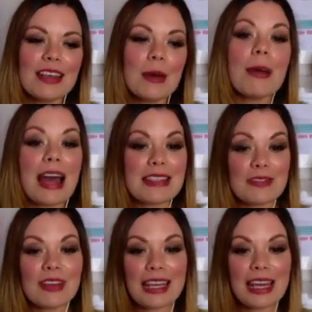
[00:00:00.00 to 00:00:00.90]

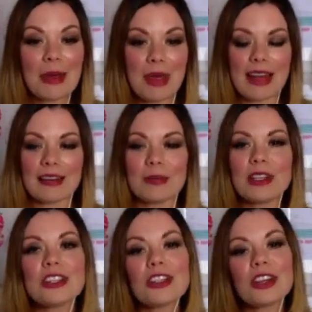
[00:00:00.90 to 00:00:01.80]
passive income then,
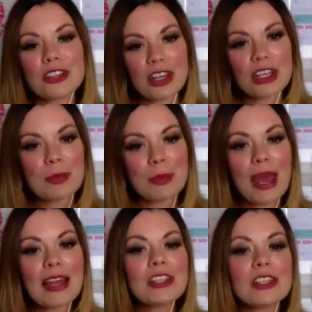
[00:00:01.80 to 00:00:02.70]
which could turn into my
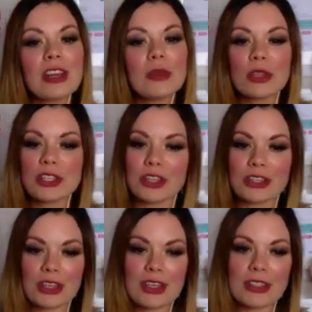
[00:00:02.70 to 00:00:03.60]
pension, which
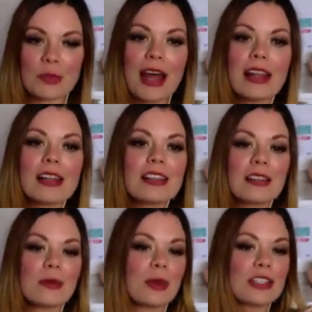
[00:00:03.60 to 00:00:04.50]
could turn into wealth, which